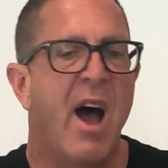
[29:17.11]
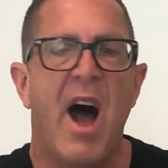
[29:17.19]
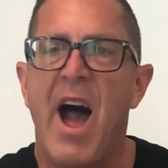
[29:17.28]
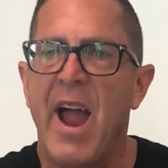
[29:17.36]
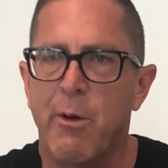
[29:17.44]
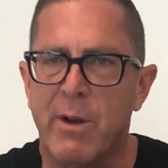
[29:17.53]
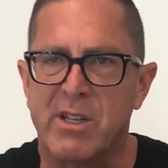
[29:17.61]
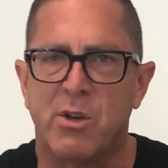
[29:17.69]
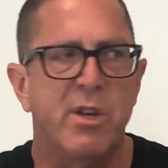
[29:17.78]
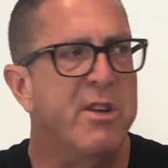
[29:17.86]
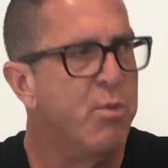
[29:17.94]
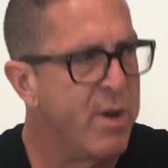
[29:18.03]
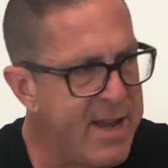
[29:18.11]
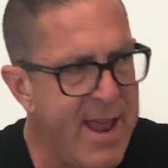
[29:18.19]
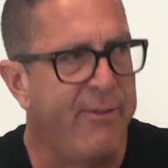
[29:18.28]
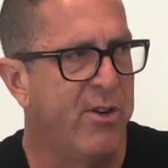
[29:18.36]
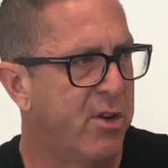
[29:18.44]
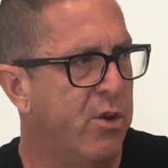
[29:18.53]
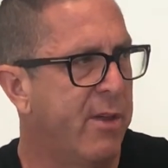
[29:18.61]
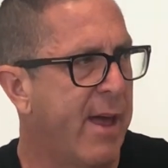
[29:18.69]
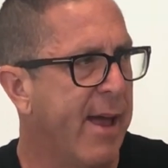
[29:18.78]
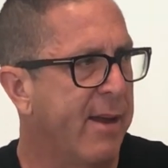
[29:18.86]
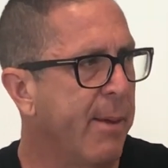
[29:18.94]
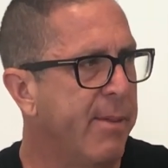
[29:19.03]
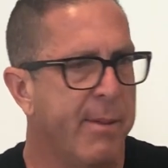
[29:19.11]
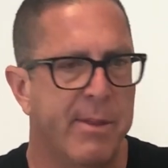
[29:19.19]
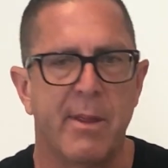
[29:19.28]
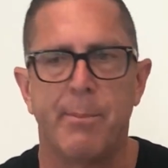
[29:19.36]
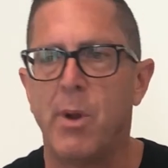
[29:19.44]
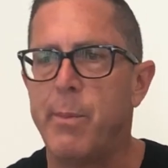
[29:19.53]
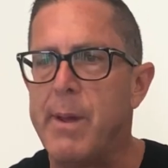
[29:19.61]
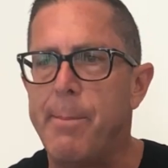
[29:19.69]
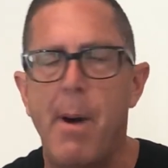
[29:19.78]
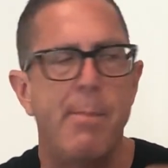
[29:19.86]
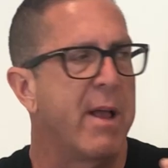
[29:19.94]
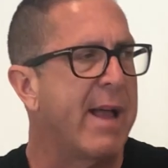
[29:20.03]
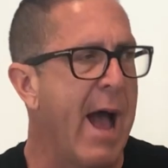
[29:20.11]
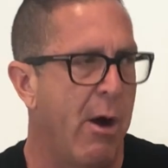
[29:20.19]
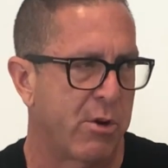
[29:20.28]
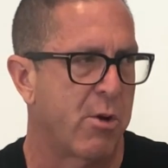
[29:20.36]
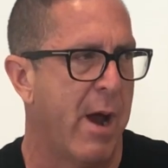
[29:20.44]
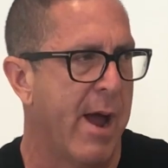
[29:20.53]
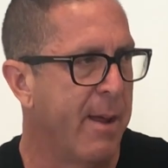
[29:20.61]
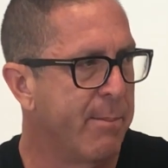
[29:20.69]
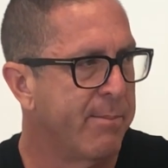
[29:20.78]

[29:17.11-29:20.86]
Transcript: IRS would never do that. There'd be a public outcry.